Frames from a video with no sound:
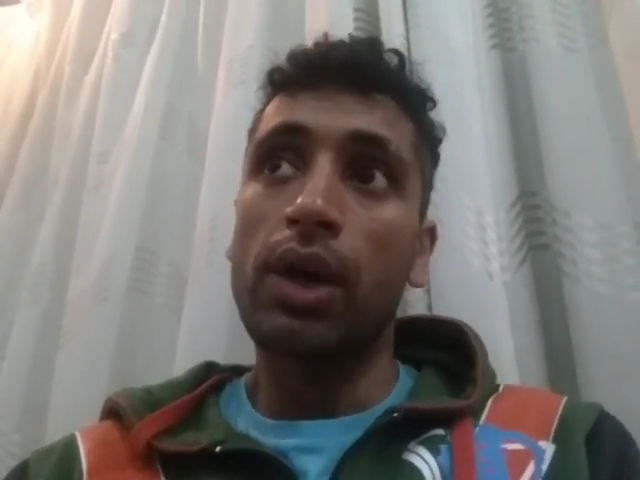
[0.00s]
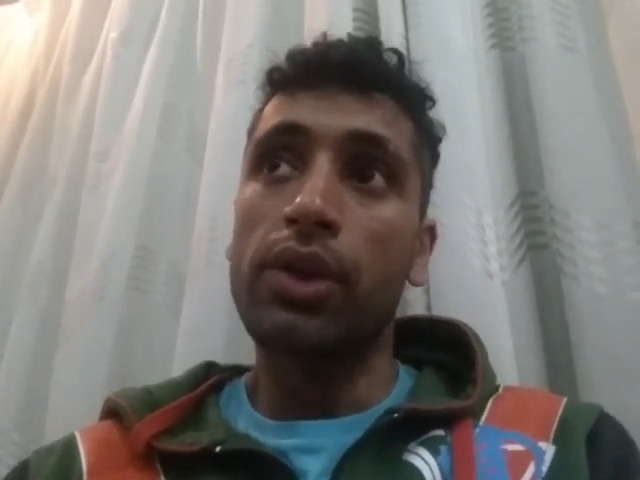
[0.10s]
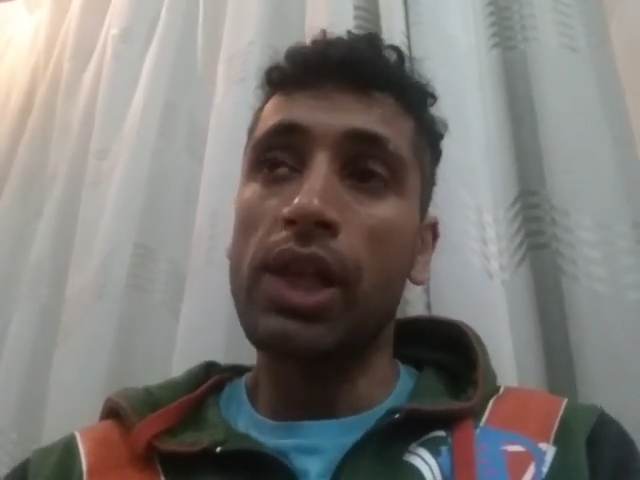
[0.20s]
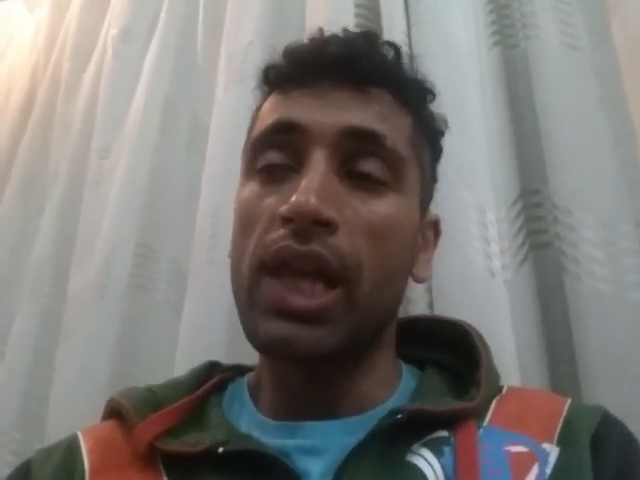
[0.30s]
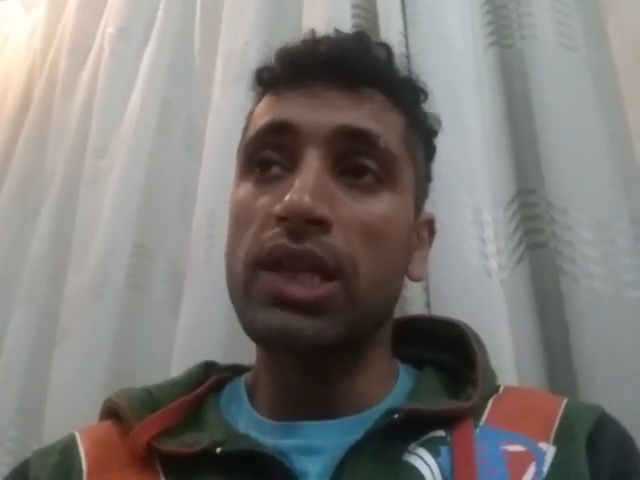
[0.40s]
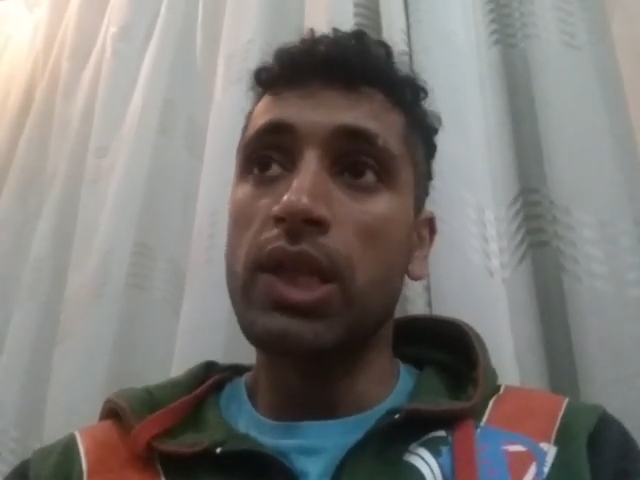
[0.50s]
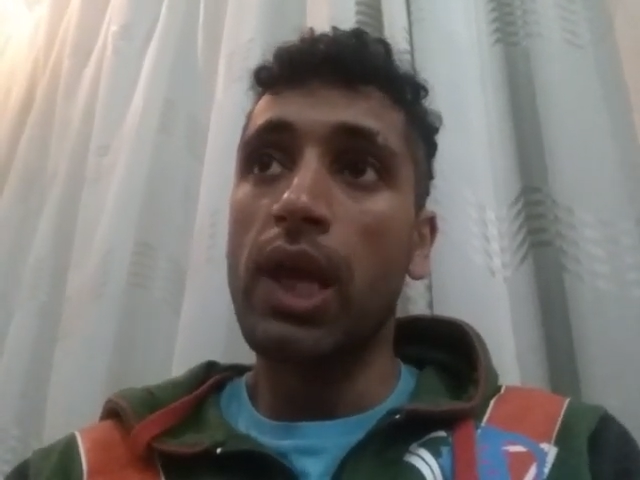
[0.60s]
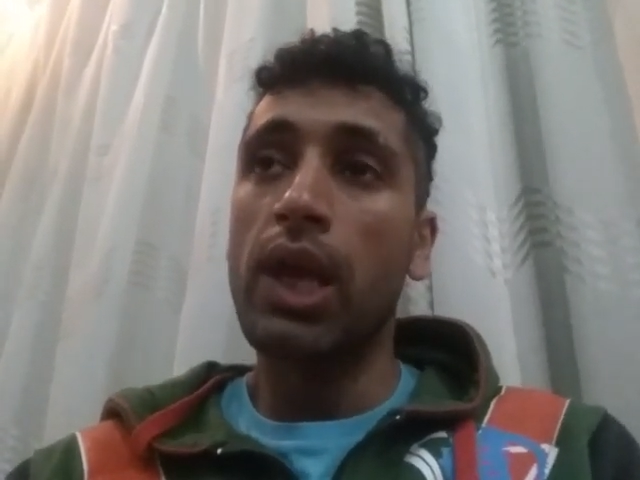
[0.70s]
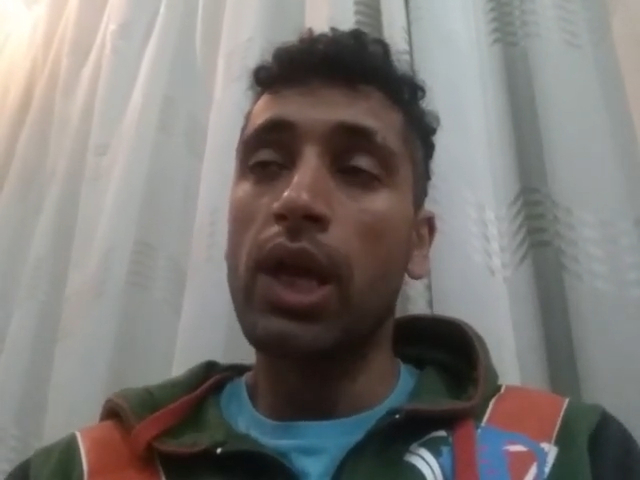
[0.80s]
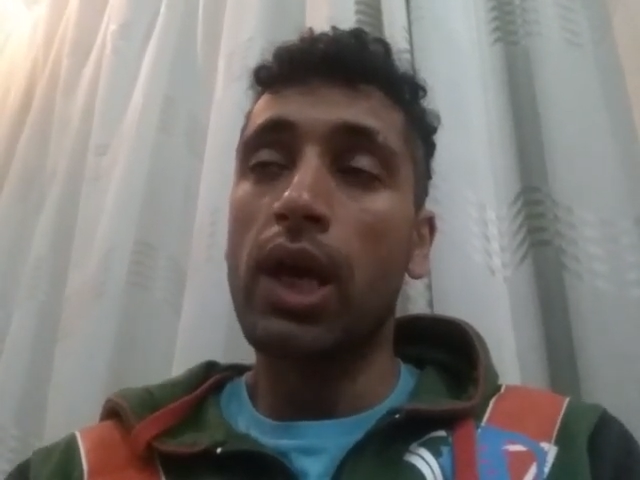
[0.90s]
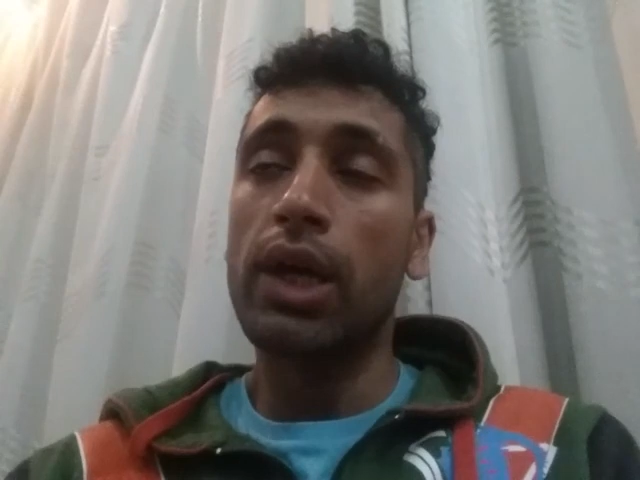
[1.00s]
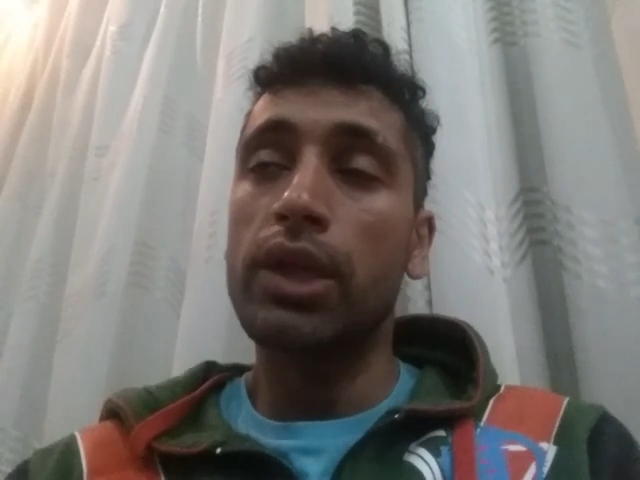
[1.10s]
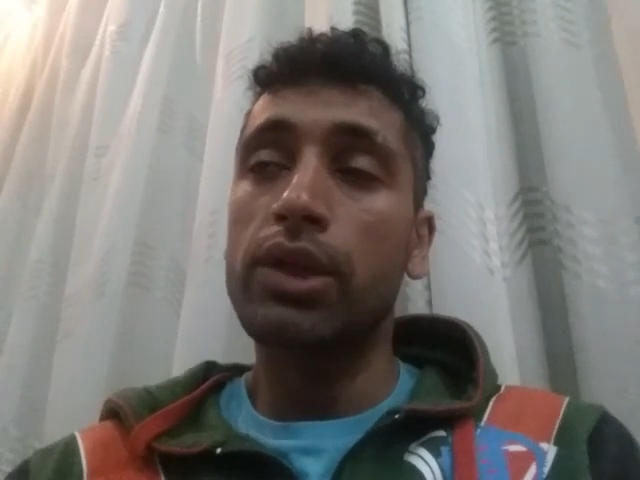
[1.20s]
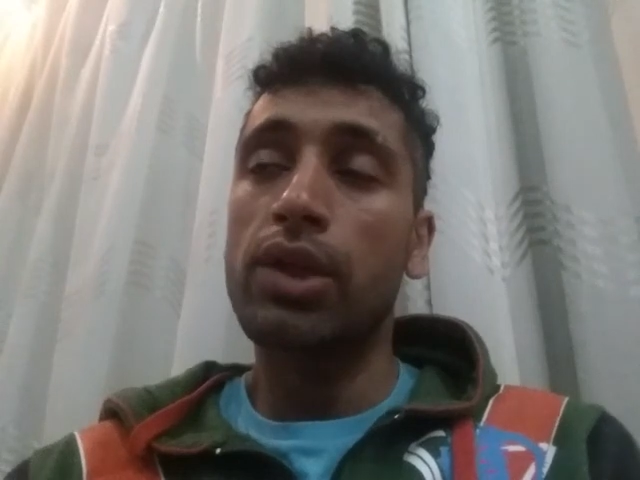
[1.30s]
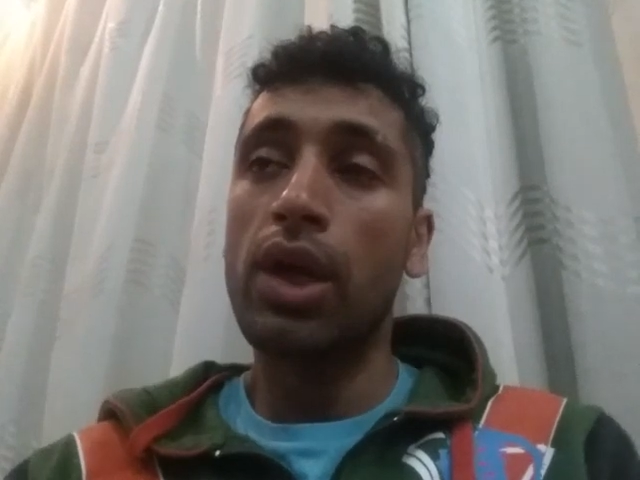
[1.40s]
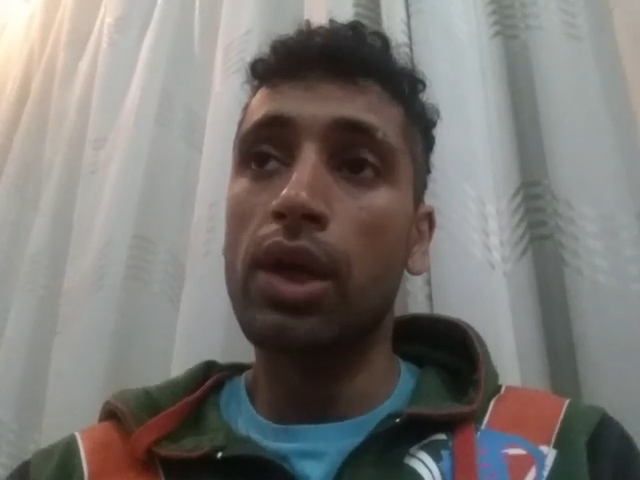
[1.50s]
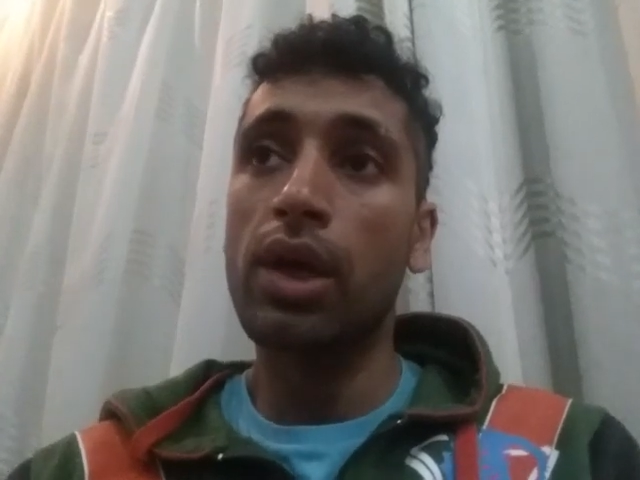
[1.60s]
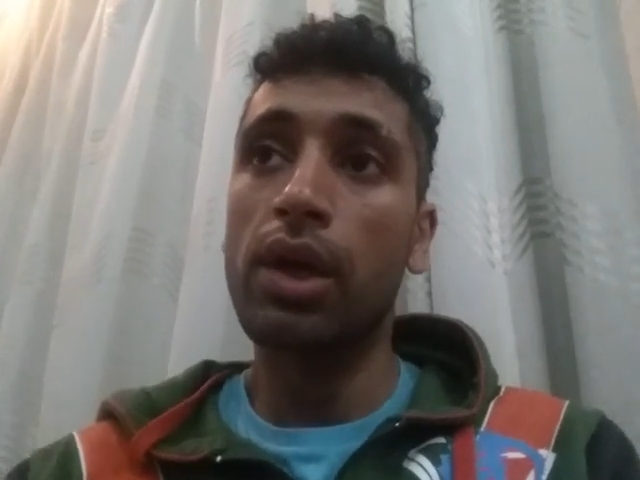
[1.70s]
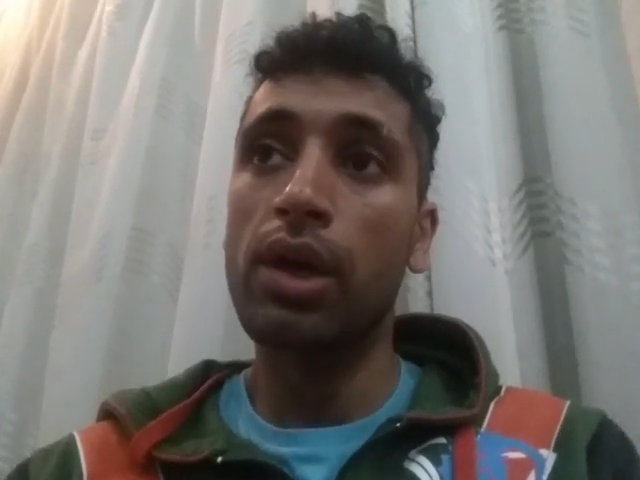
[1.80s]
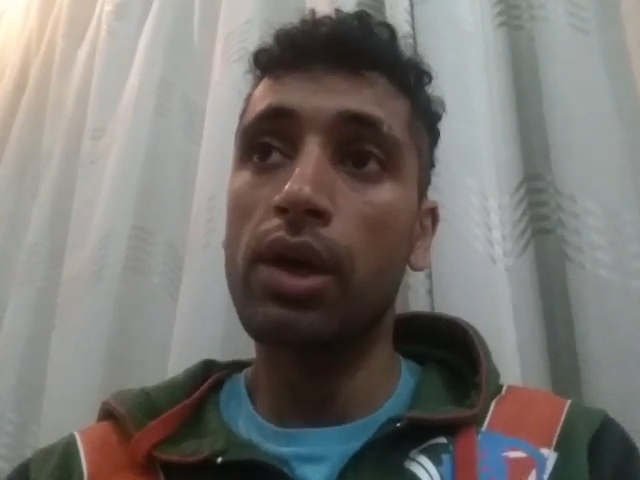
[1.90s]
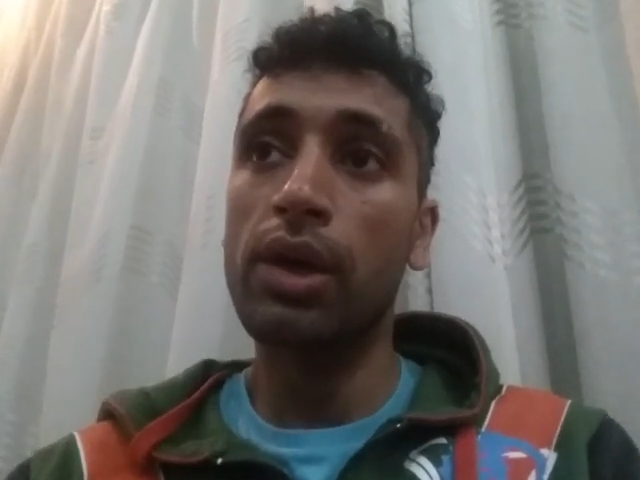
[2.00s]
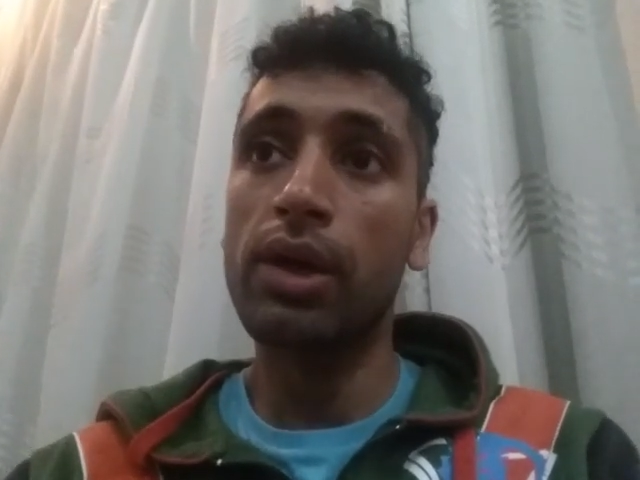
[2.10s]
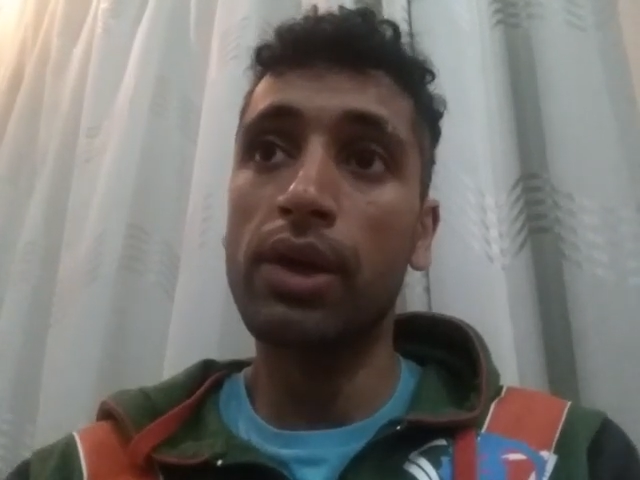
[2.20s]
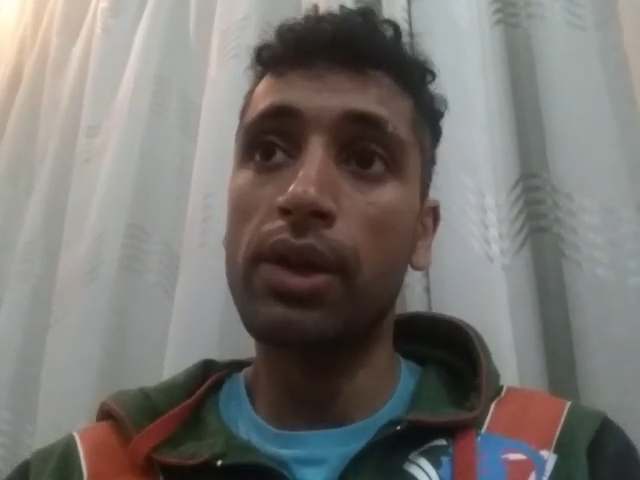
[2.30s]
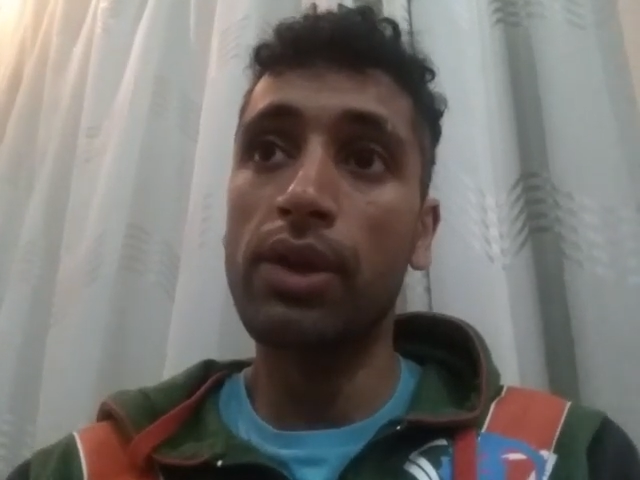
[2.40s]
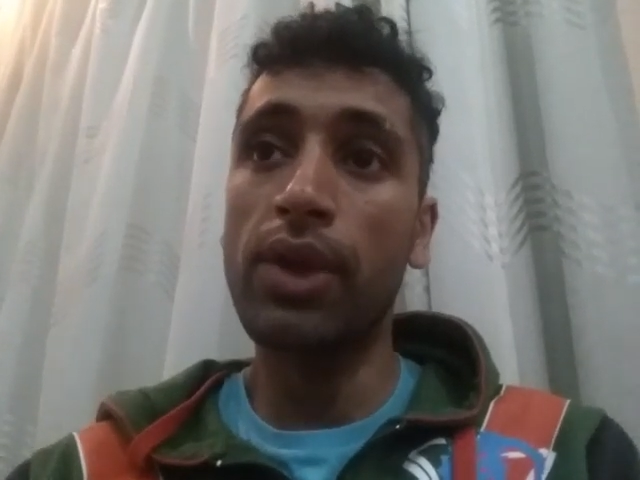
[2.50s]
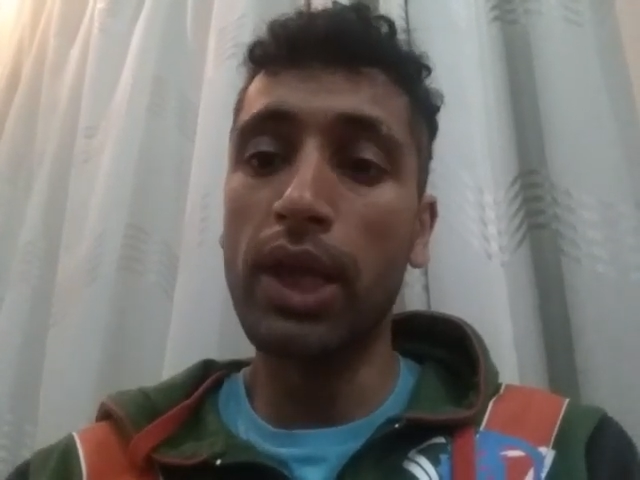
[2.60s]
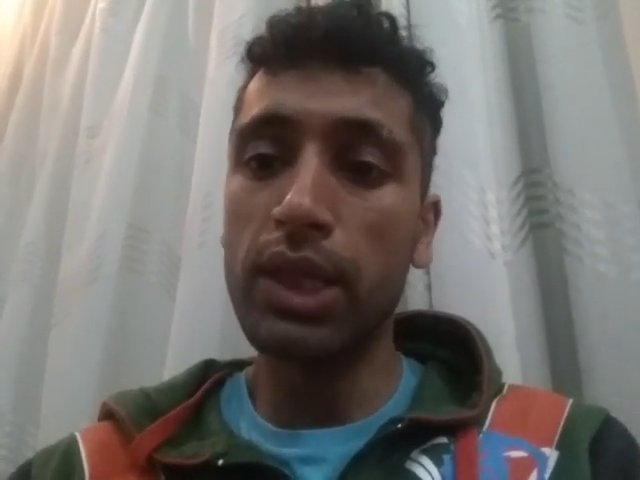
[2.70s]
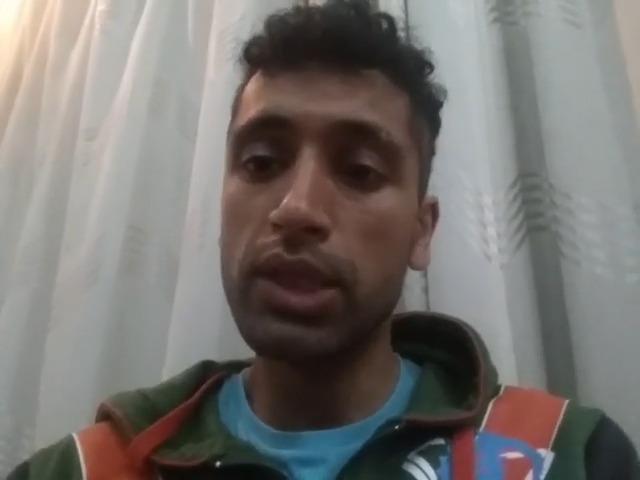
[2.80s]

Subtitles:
the last day, and that